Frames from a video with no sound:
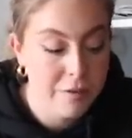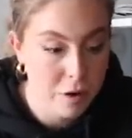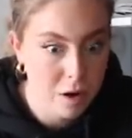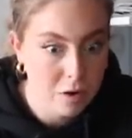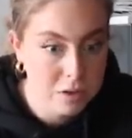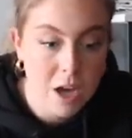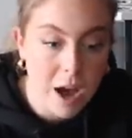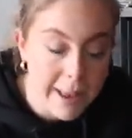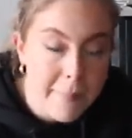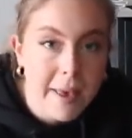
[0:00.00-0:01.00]
for a long
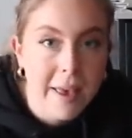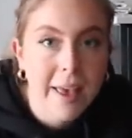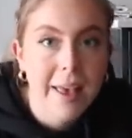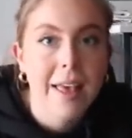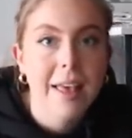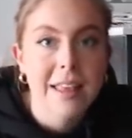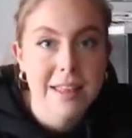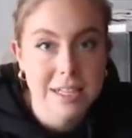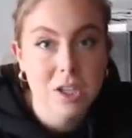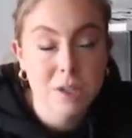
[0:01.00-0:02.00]
time.
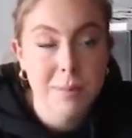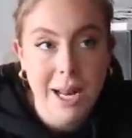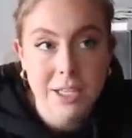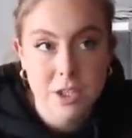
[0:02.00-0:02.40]
This cost me like